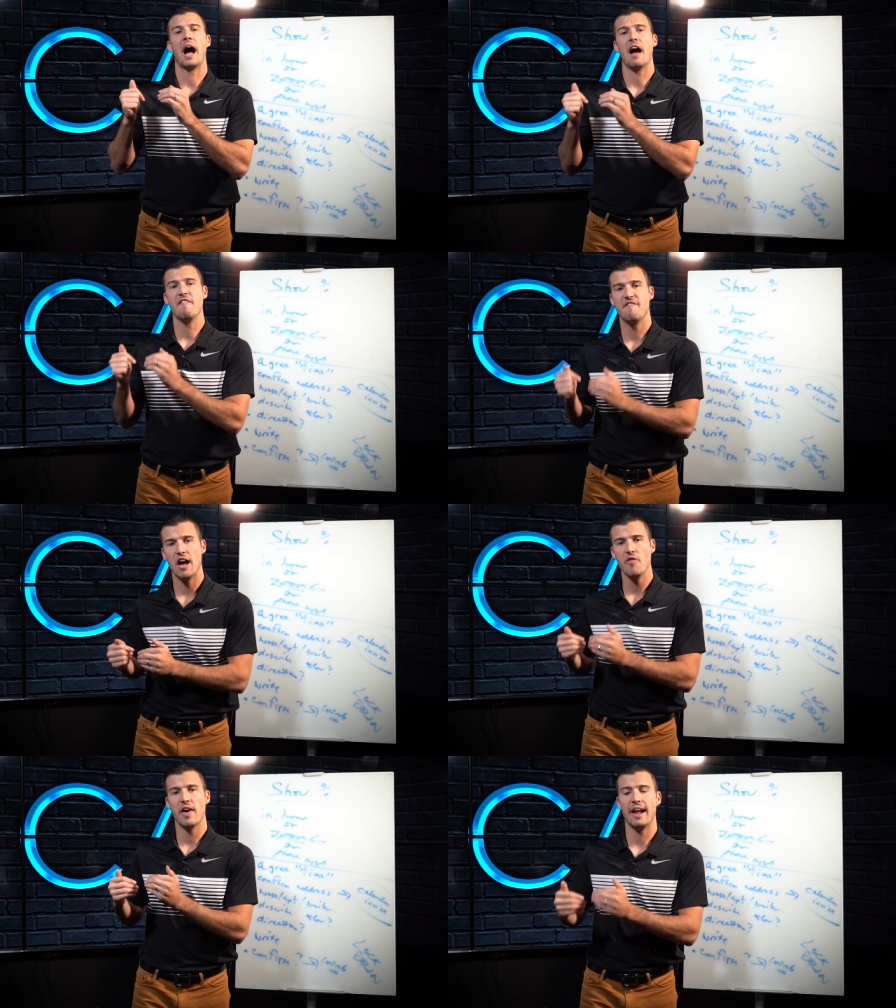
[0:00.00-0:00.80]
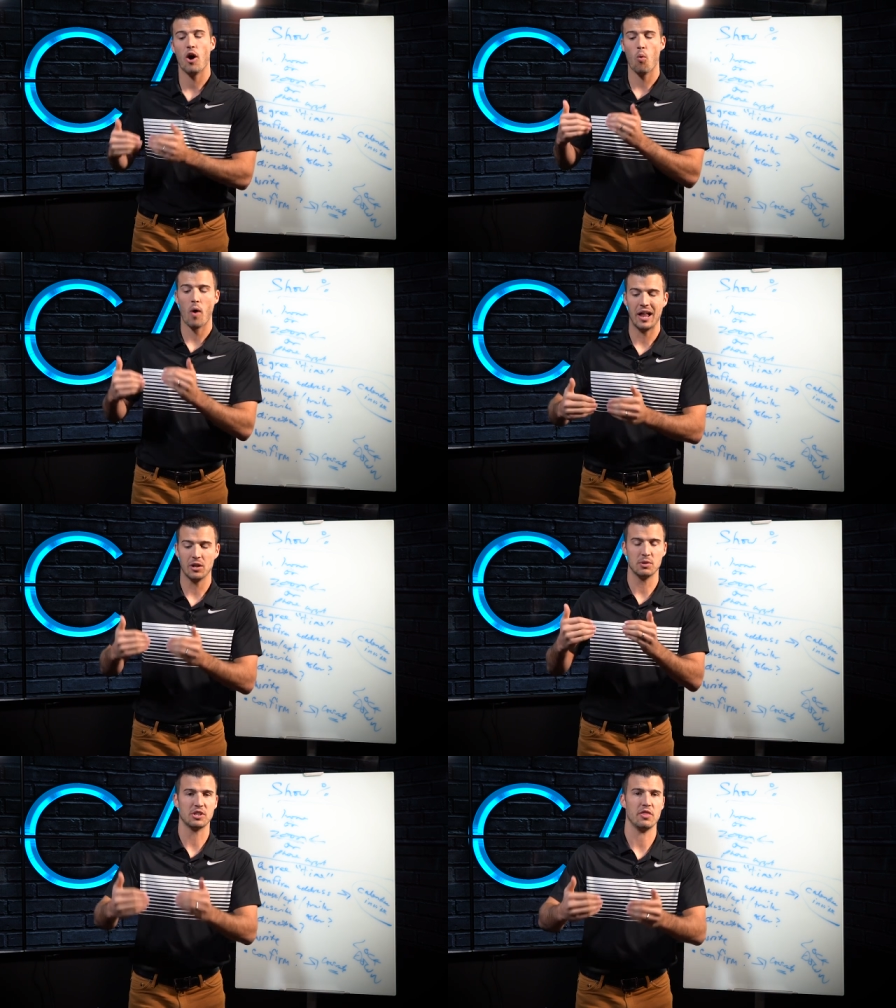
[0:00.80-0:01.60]
I found that out while
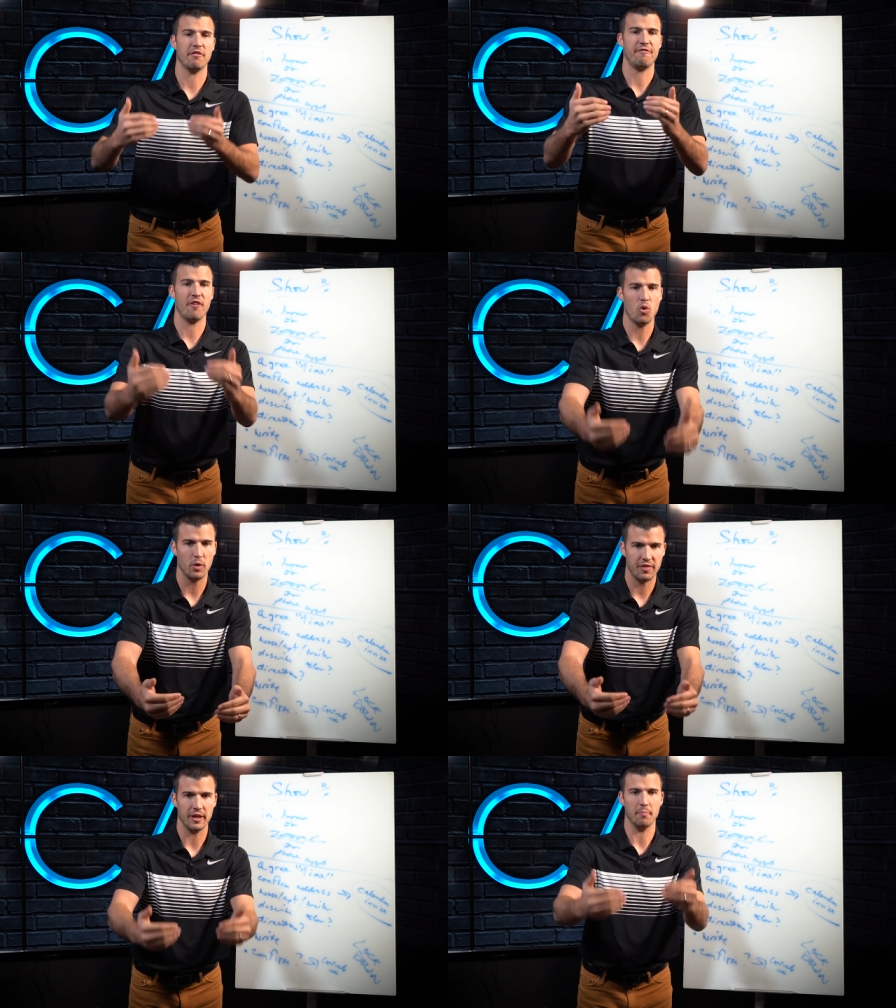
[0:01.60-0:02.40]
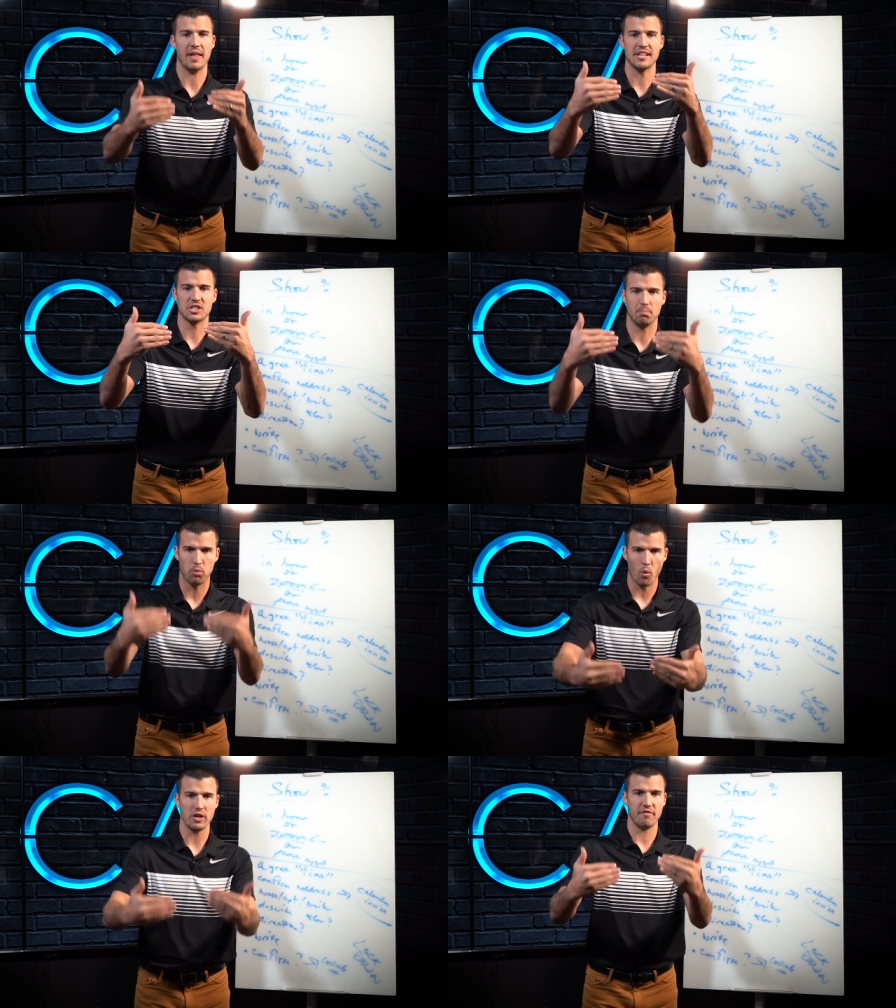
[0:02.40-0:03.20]
I was on the phone with them. That's the
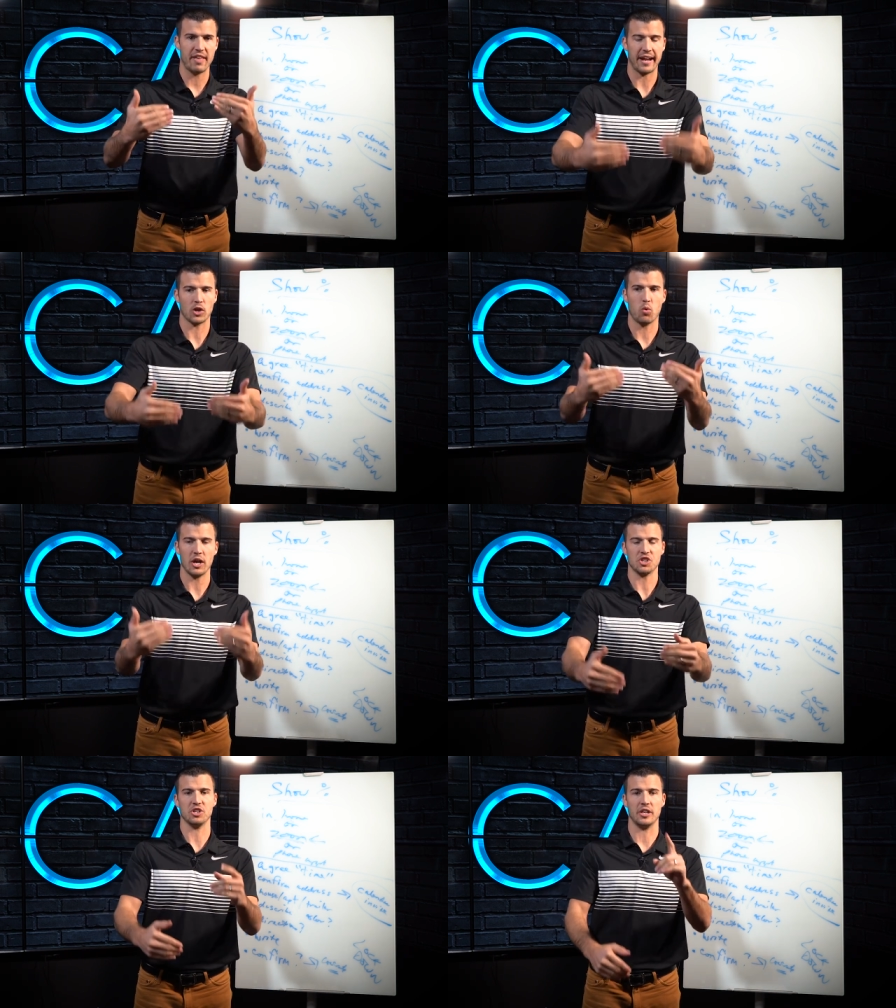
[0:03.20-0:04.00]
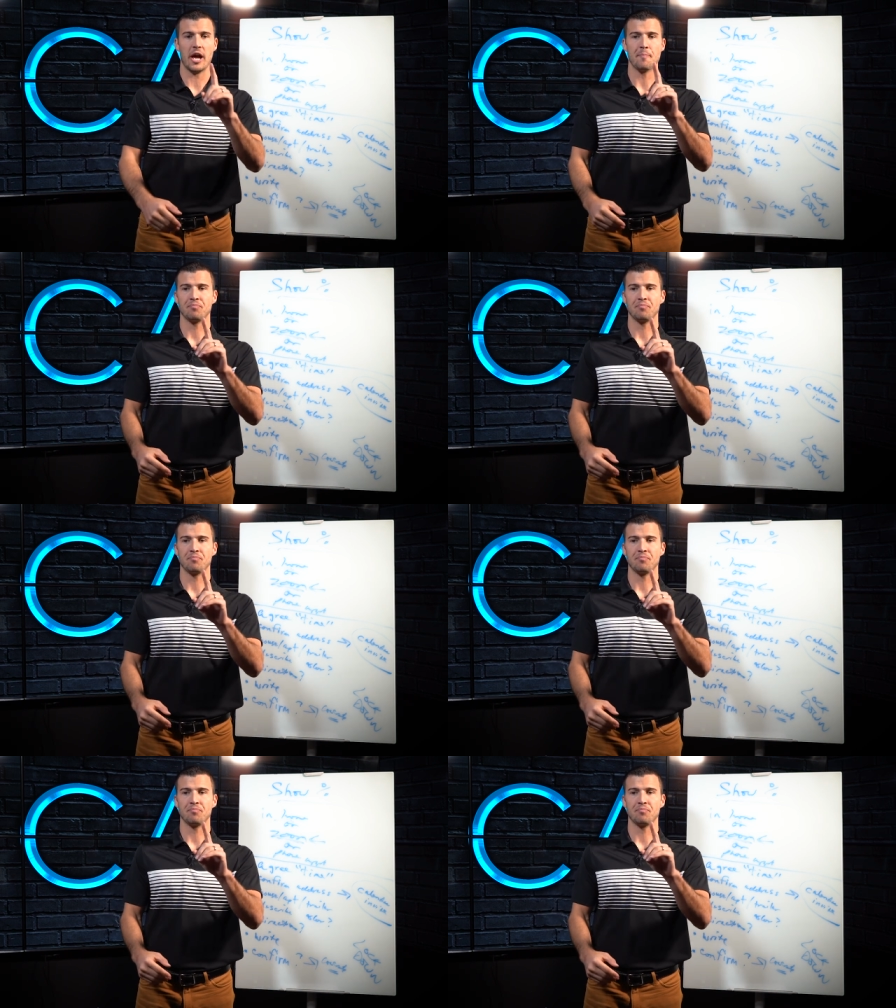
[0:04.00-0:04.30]
point of that question.